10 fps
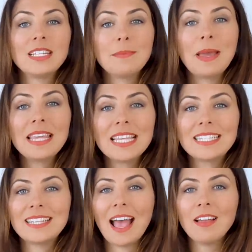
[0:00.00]
To make
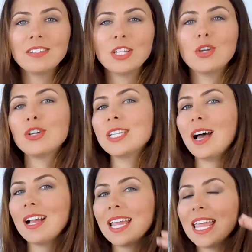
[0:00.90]
this sound, your
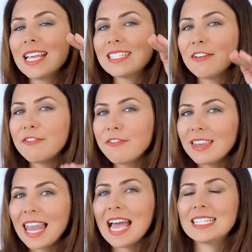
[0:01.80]
tongue is
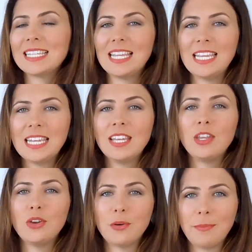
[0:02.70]
flat in
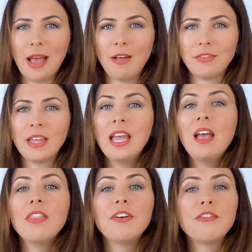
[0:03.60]
your mouth.
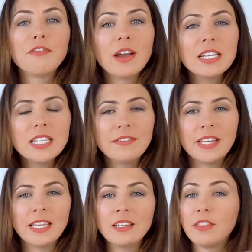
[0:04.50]
The front of
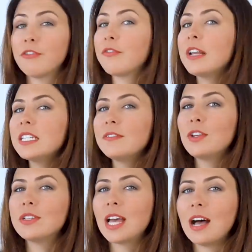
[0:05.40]
it, the front of
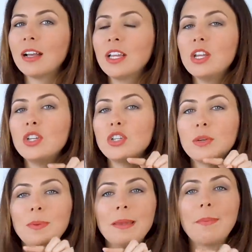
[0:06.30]
your tongue,
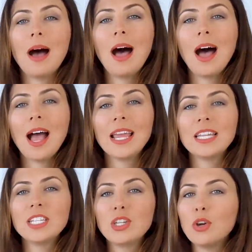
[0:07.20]
should be
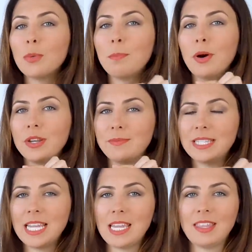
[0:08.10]
behind your bottom
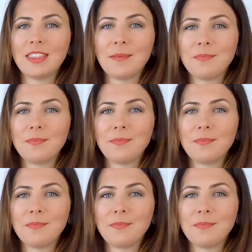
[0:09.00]
teeth.